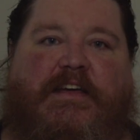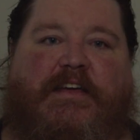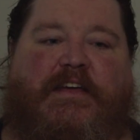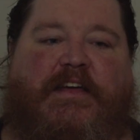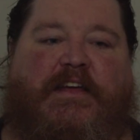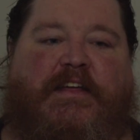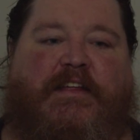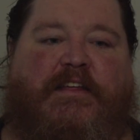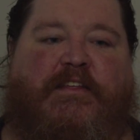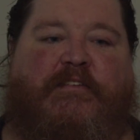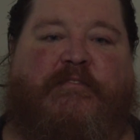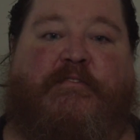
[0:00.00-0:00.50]

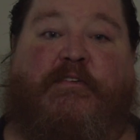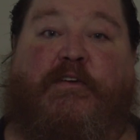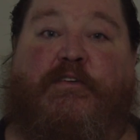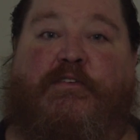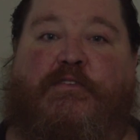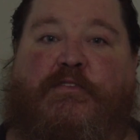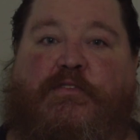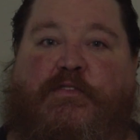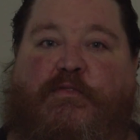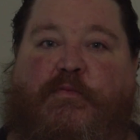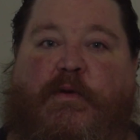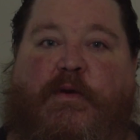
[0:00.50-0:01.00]
the
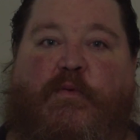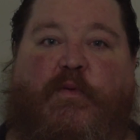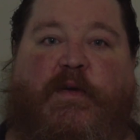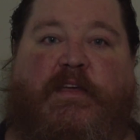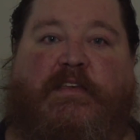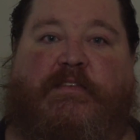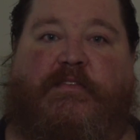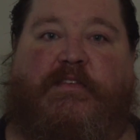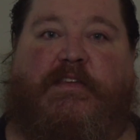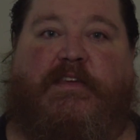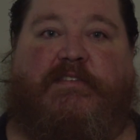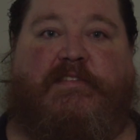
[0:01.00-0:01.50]
first 3
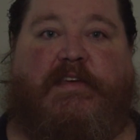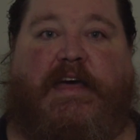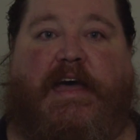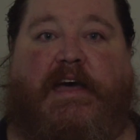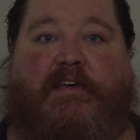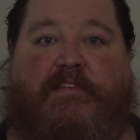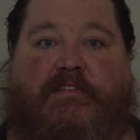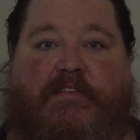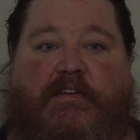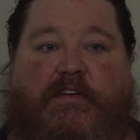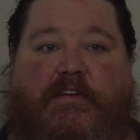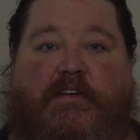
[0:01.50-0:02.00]
weeks of a
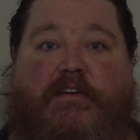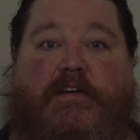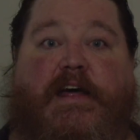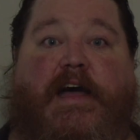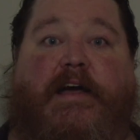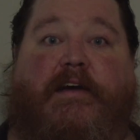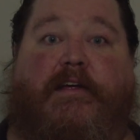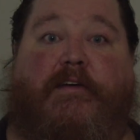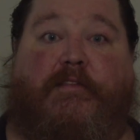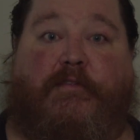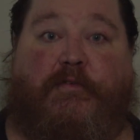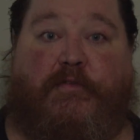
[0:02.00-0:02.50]
disaster, you're
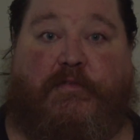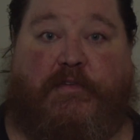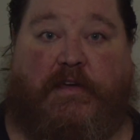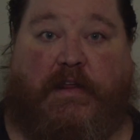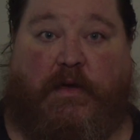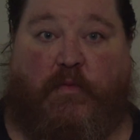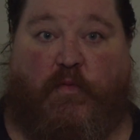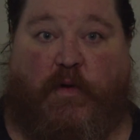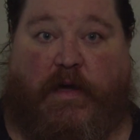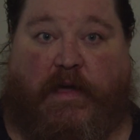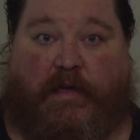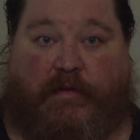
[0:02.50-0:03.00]
not going to lose
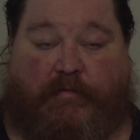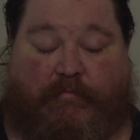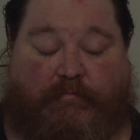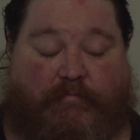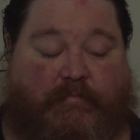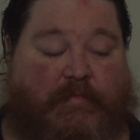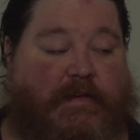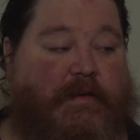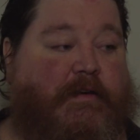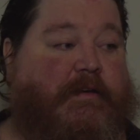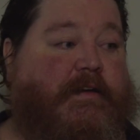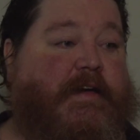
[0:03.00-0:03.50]
any weight,
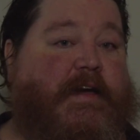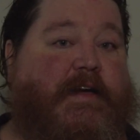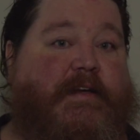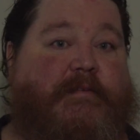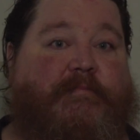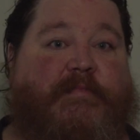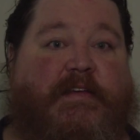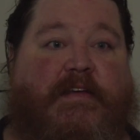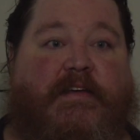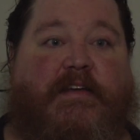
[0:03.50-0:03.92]
okay?